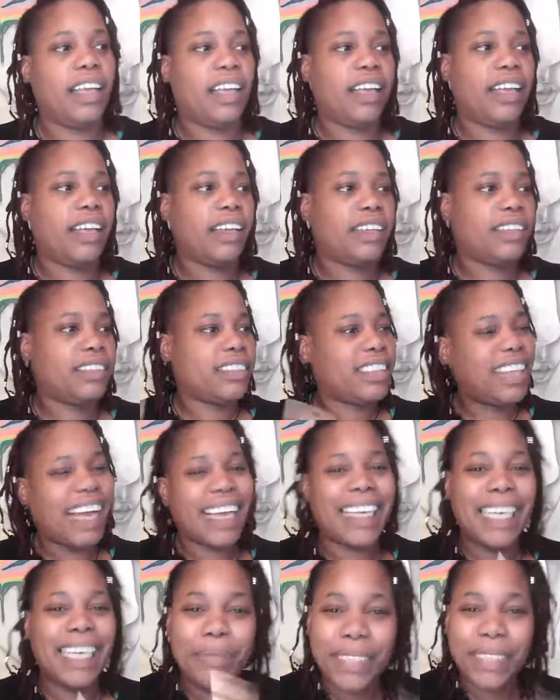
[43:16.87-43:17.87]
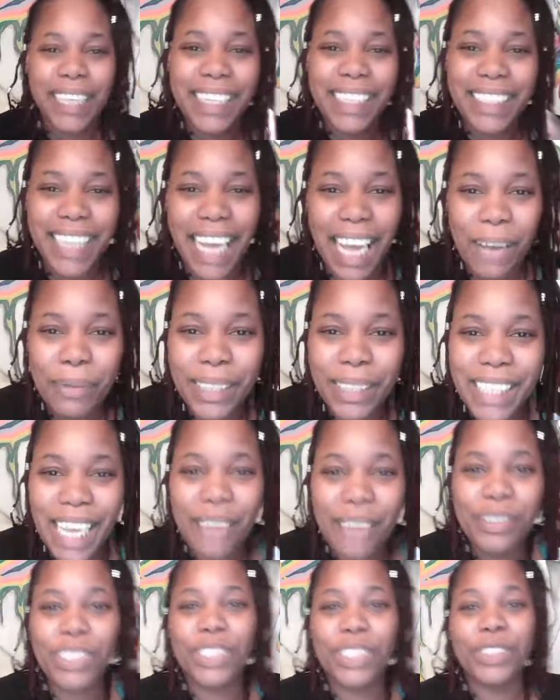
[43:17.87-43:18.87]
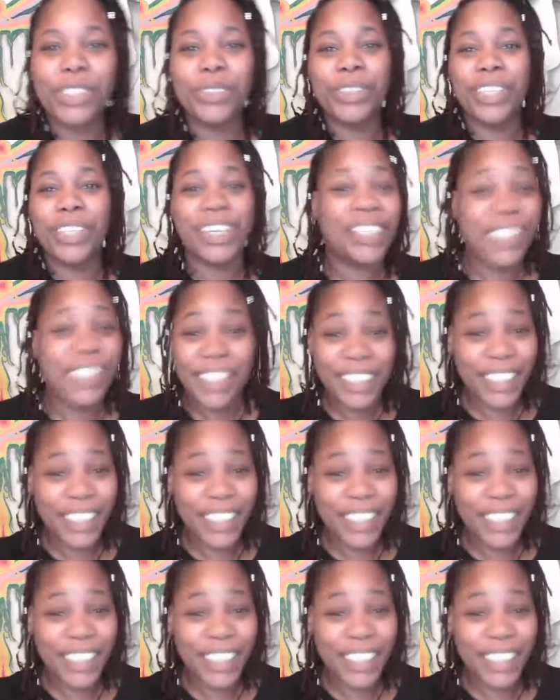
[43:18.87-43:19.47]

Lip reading: I keep saying Tommy Davis Jr.